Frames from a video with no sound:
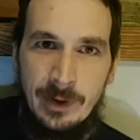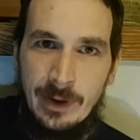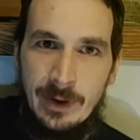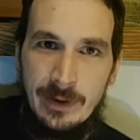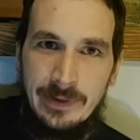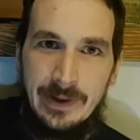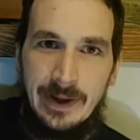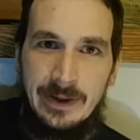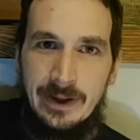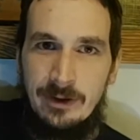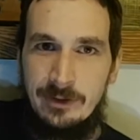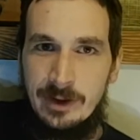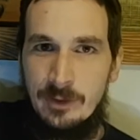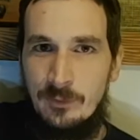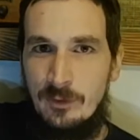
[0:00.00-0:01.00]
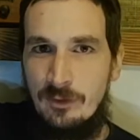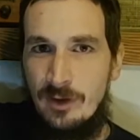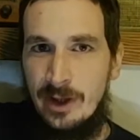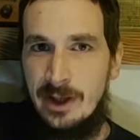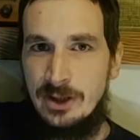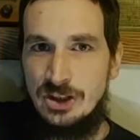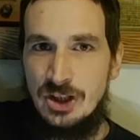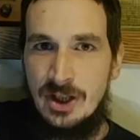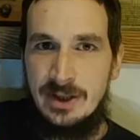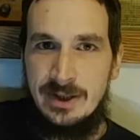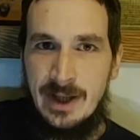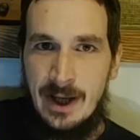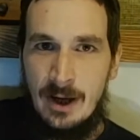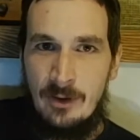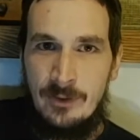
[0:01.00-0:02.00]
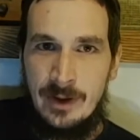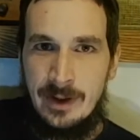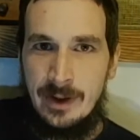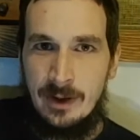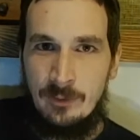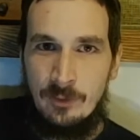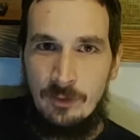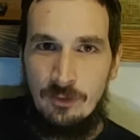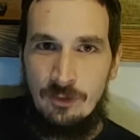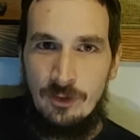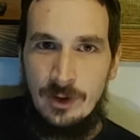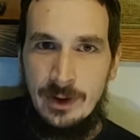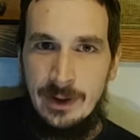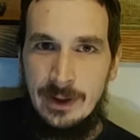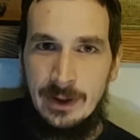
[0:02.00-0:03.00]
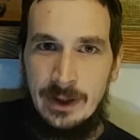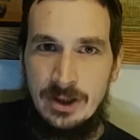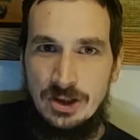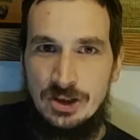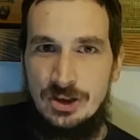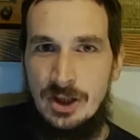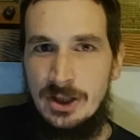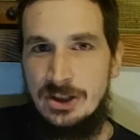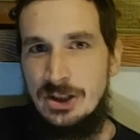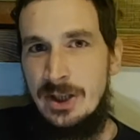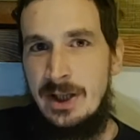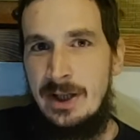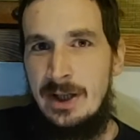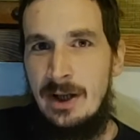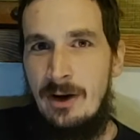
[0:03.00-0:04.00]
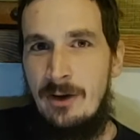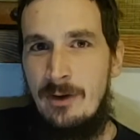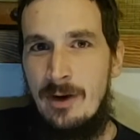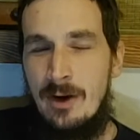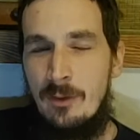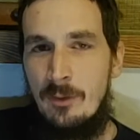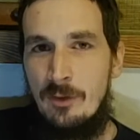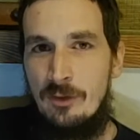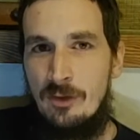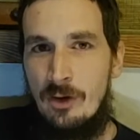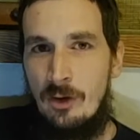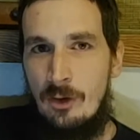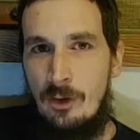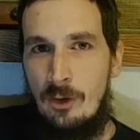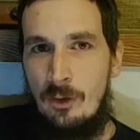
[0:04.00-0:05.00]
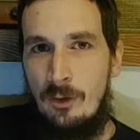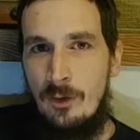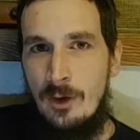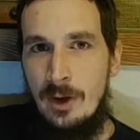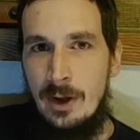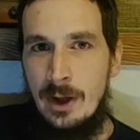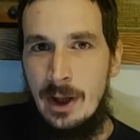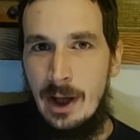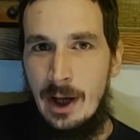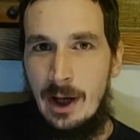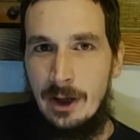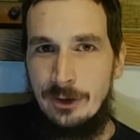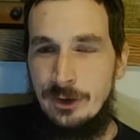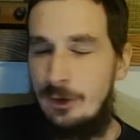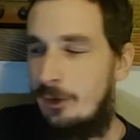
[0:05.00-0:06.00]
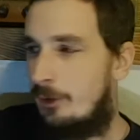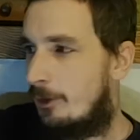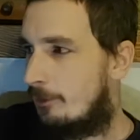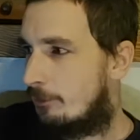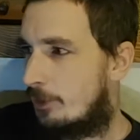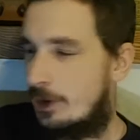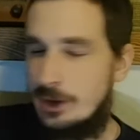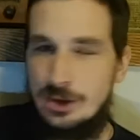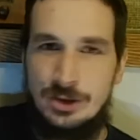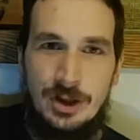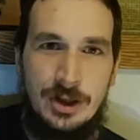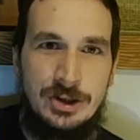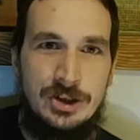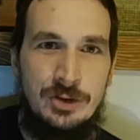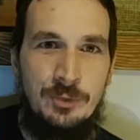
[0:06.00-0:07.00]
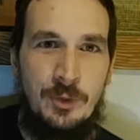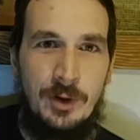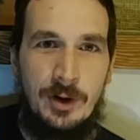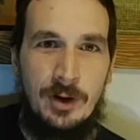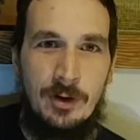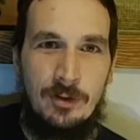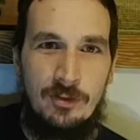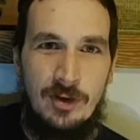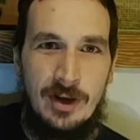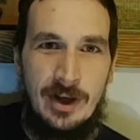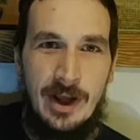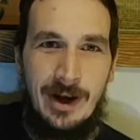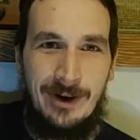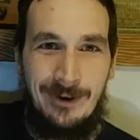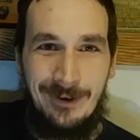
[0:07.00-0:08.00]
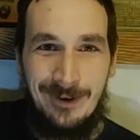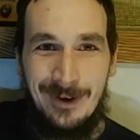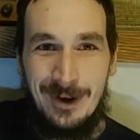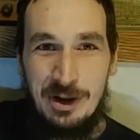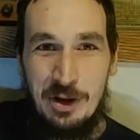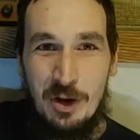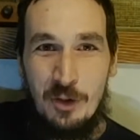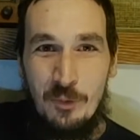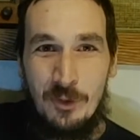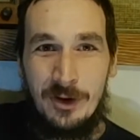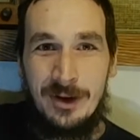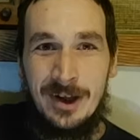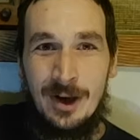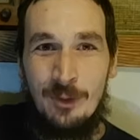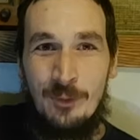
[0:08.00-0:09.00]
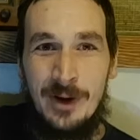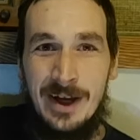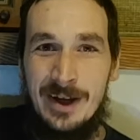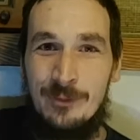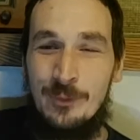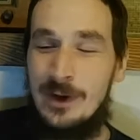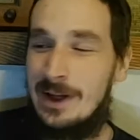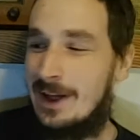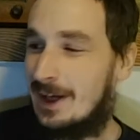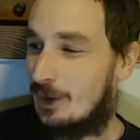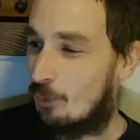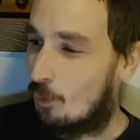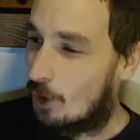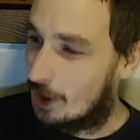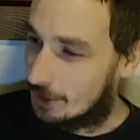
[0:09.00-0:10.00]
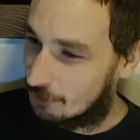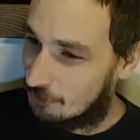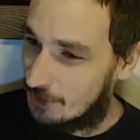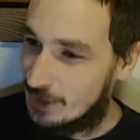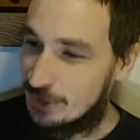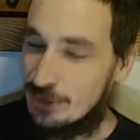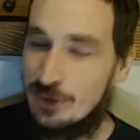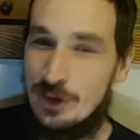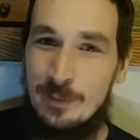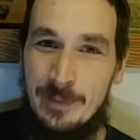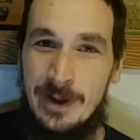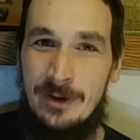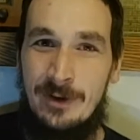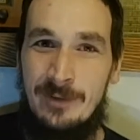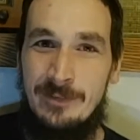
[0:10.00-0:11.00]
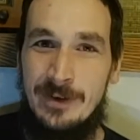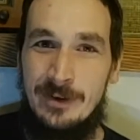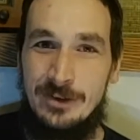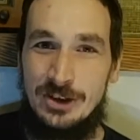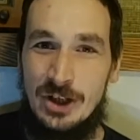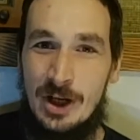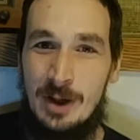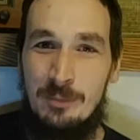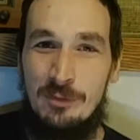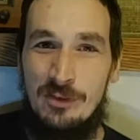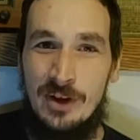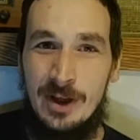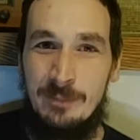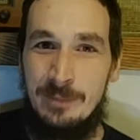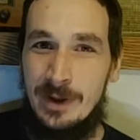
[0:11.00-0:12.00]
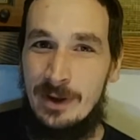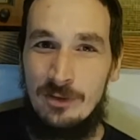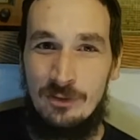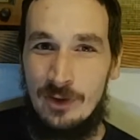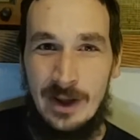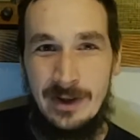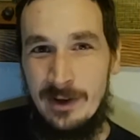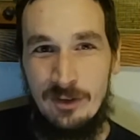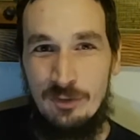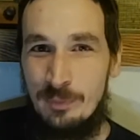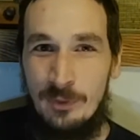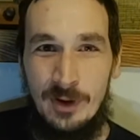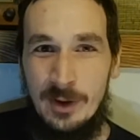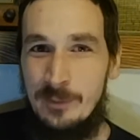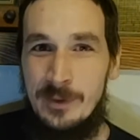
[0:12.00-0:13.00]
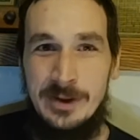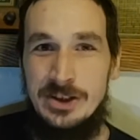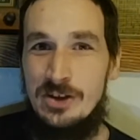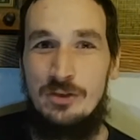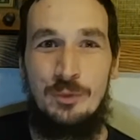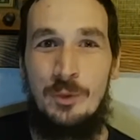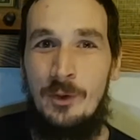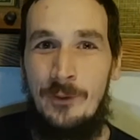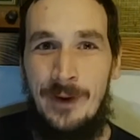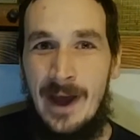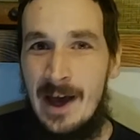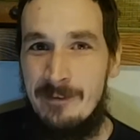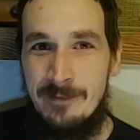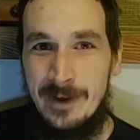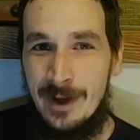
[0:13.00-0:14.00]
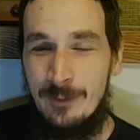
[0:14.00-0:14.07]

that area was like shut down, and there was construction in there, and there was a whole crew of construction workers in there working away, and we like walked right through the middle of their job site, because at this point we just weren't having it.